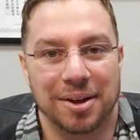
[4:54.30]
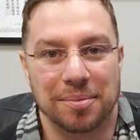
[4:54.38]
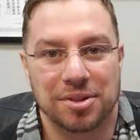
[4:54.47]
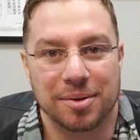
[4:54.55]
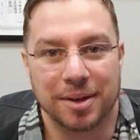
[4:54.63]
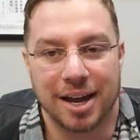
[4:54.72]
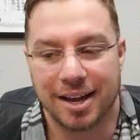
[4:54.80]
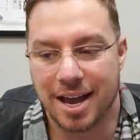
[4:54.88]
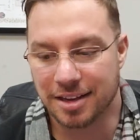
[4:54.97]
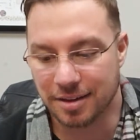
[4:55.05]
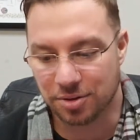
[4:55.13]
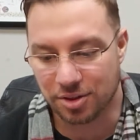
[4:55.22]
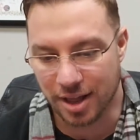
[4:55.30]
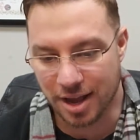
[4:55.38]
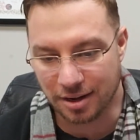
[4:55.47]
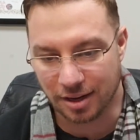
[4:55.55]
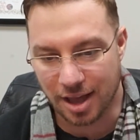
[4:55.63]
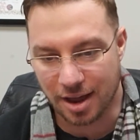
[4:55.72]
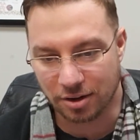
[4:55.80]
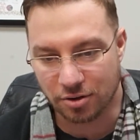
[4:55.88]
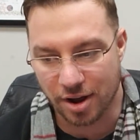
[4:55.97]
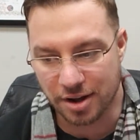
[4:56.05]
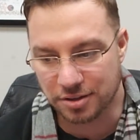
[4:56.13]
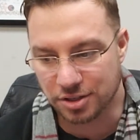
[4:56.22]
Something I got to give Slane a lot of
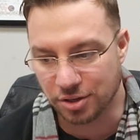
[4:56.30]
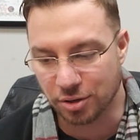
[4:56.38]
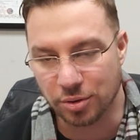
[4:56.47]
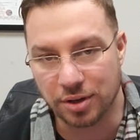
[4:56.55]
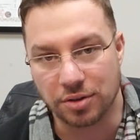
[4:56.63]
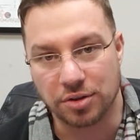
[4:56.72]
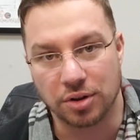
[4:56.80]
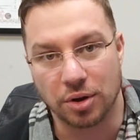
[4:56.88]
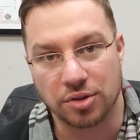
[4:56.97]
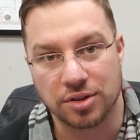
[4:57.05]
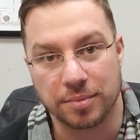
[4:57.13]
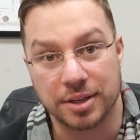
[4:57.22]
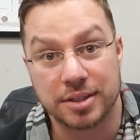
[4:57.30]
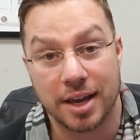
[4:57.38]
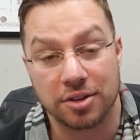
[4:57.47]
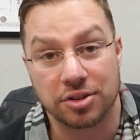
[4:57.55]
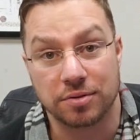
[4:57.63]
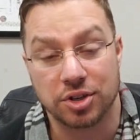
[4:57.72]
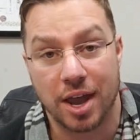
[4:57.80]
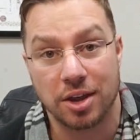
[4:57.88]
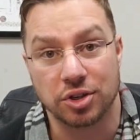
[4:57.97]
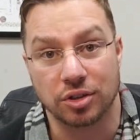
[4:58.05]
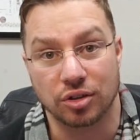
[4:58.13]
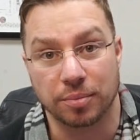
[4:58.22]
credit to is, you know, some of the tests have
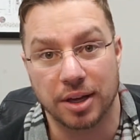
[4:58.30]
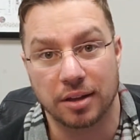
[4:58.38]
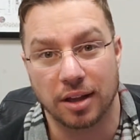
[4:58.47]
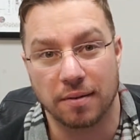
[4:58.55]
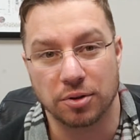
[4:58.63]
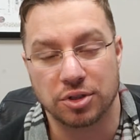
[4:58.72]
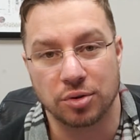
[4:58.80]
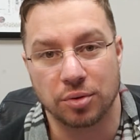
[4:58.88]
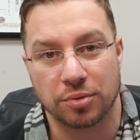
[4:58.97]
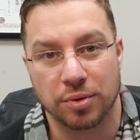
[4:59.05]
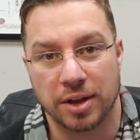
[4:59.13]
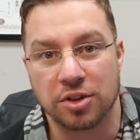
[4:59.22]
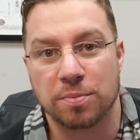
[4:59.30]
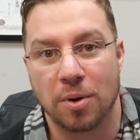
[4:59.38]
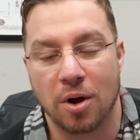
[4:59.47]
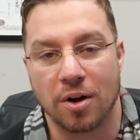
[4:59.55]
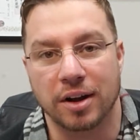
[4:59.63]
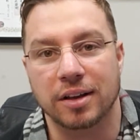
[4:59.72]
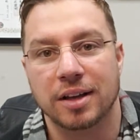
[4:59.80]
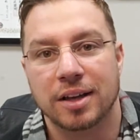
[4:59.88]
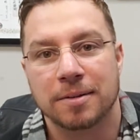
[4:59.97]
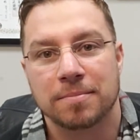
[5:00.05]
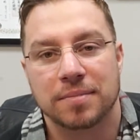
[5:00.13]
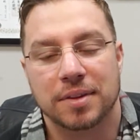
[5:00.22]
changed a little bit at level 2 and 3 on sparring.
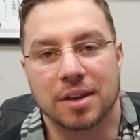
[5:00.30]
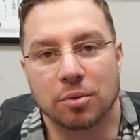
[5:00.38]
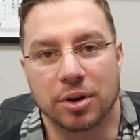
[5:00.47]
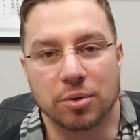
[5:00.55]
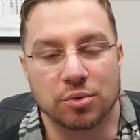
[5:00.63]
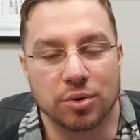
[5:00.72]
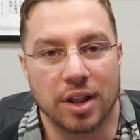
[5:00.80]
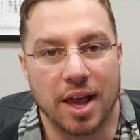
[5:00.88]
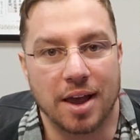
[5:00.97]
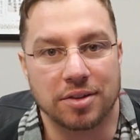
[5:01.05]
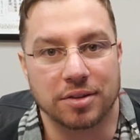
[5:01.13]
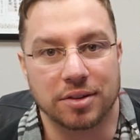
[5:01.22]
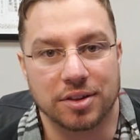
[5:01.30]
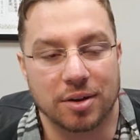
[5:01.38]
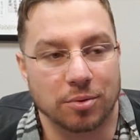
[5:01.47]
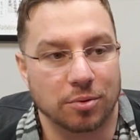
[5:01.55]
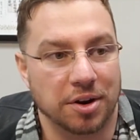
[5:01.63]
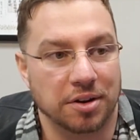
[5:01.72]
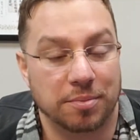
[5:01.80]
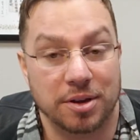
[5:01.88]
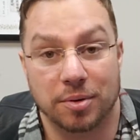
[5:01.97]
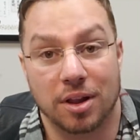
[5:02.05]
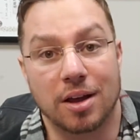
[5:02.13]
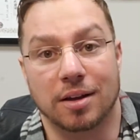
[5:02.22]
And what he was realizing is that we're running
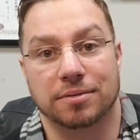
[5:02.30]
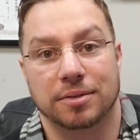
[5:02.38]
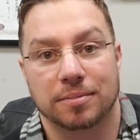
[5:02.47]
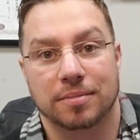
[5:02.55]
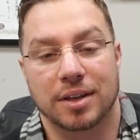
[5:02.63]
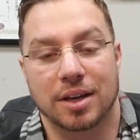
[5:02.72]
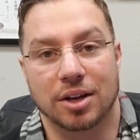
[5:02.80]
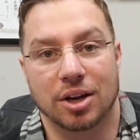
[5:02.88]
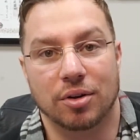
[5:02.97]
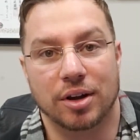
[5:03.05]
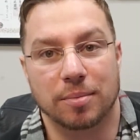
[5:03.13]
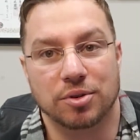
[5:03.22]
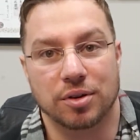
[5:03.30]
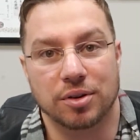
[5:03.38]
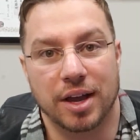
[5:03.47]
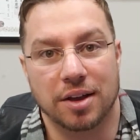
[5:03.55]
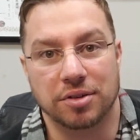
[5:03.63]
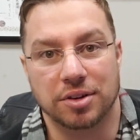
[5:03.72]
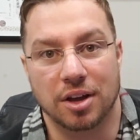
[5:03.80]
people off, you know, and I'm sure you guys have